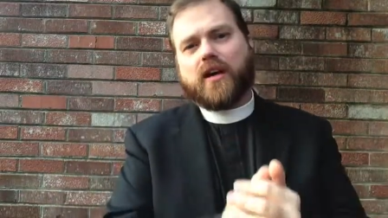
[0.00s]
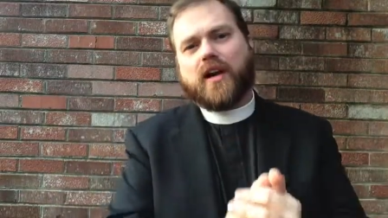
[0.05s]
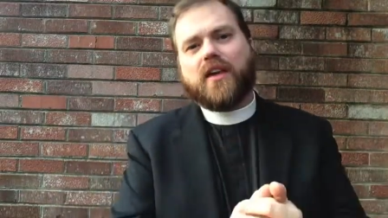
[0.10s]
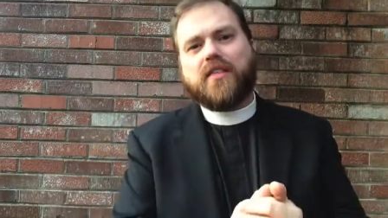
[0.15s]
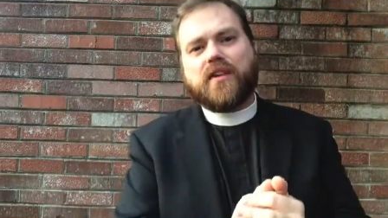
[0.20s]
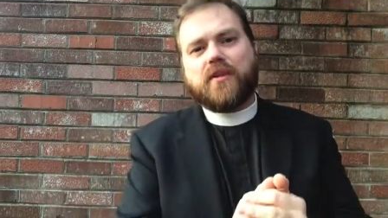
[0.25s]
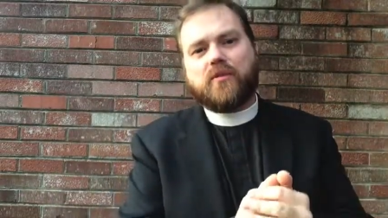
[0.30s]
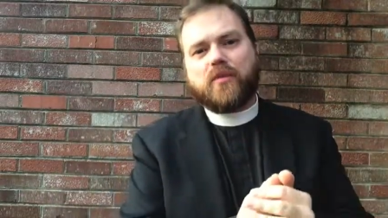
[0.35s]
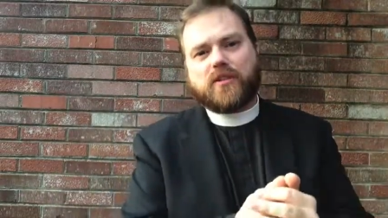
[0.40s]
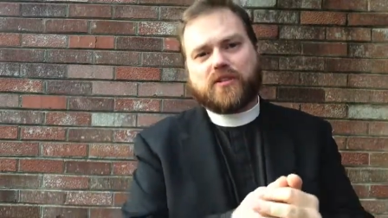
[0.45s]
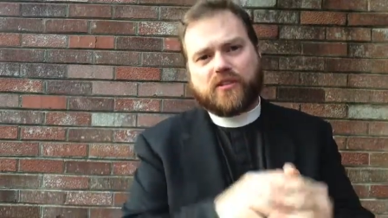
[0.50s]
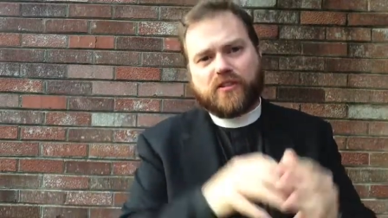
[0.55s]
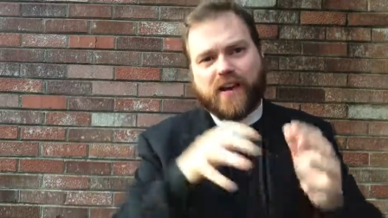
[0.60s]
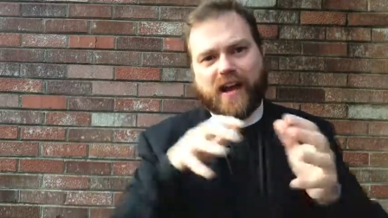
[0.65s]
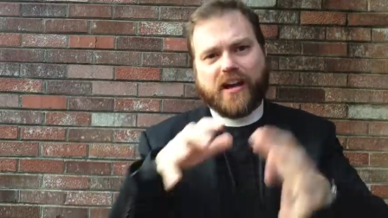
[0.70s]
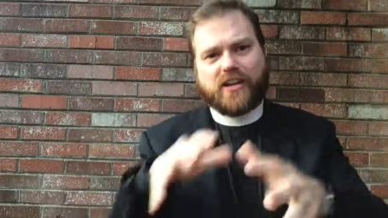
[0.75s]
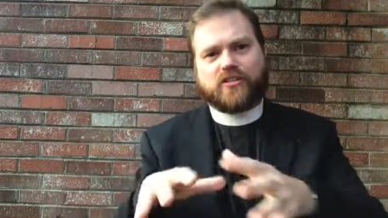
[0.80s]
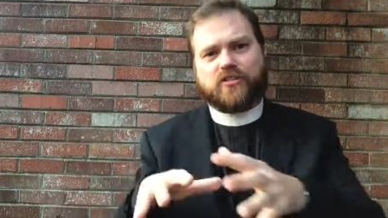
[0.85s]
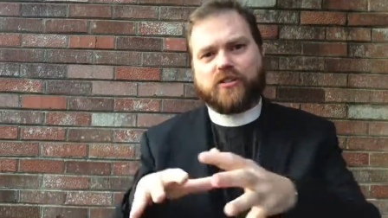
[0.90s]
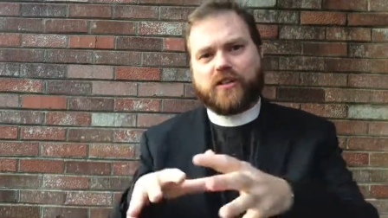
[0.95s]
And then once they're
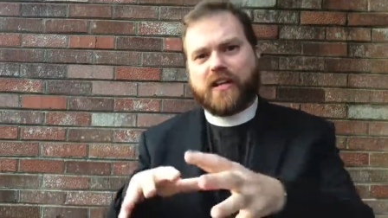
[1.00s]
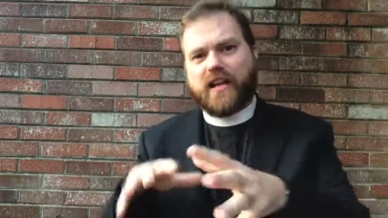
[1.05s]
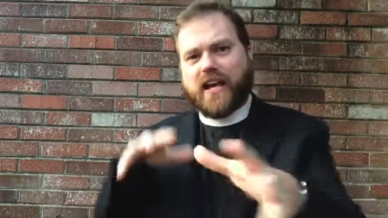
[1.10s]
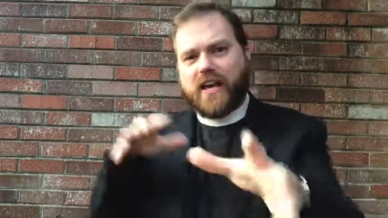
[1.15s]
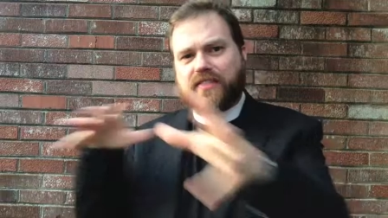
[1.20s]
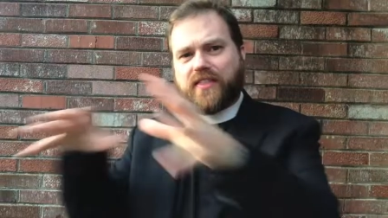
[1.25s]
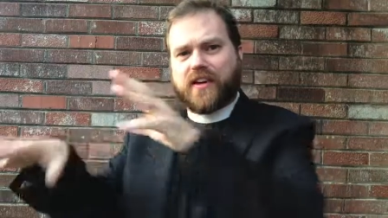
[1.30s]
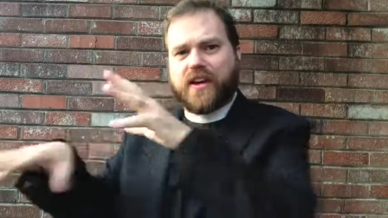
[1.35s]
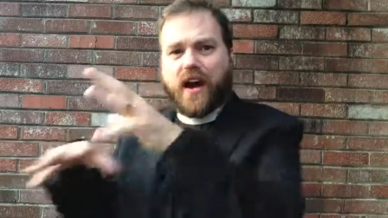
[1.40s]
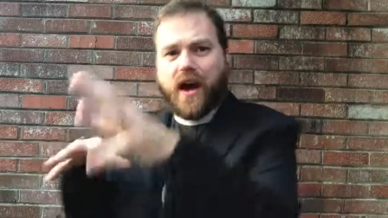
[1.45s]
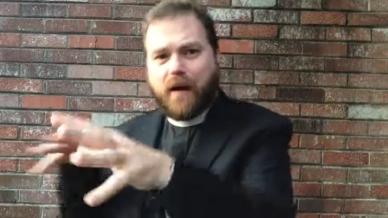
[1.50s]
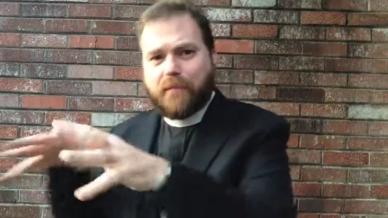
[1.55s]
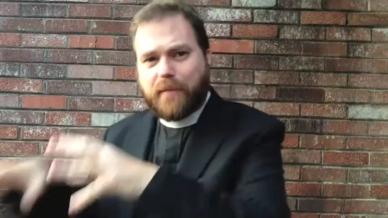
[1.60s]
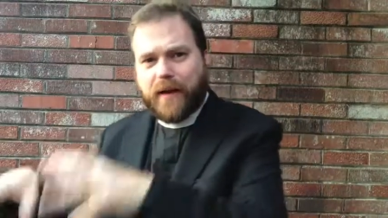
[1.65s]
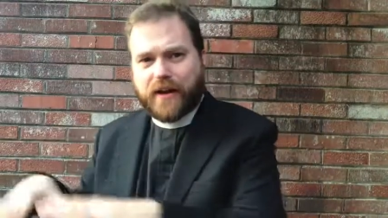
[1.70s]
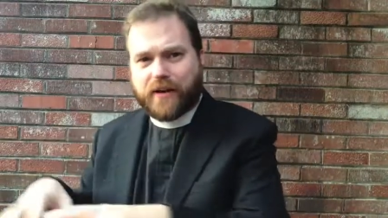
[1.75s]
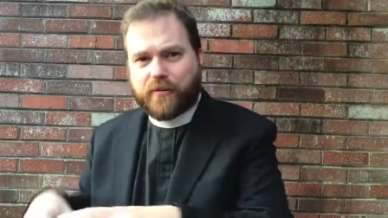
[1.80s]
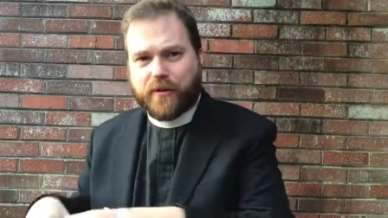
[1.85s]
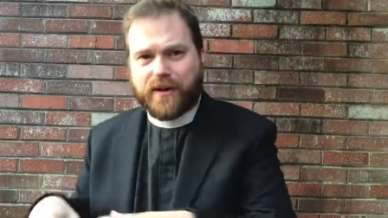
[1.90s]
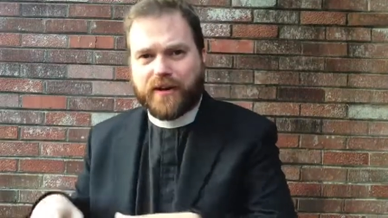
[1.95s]
actually in the
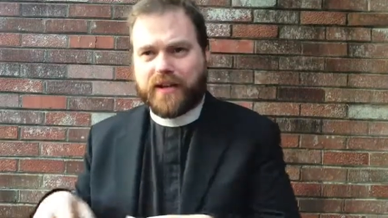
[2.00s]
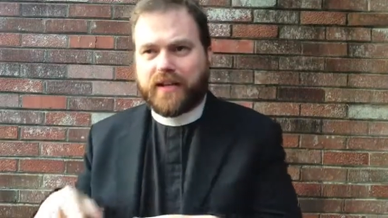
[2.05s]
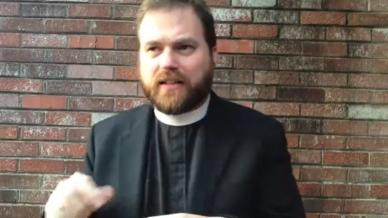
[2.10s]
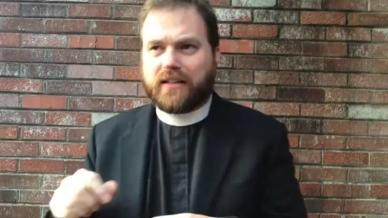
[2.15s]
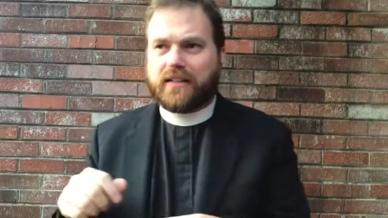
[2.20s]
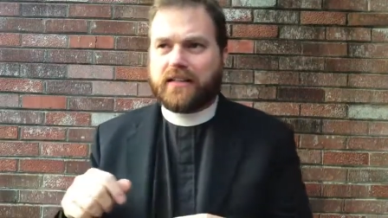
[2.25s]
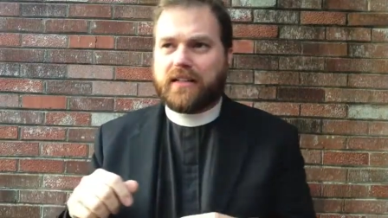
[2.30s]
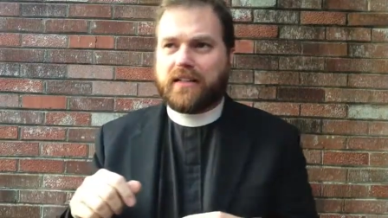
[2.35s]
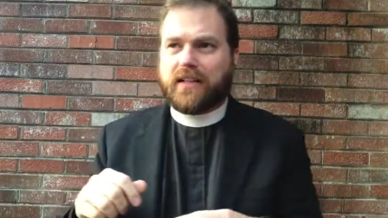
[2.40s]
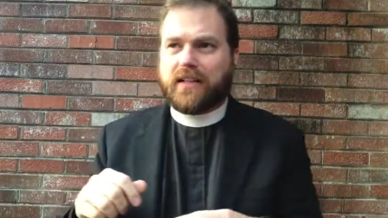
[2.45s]
combat arena,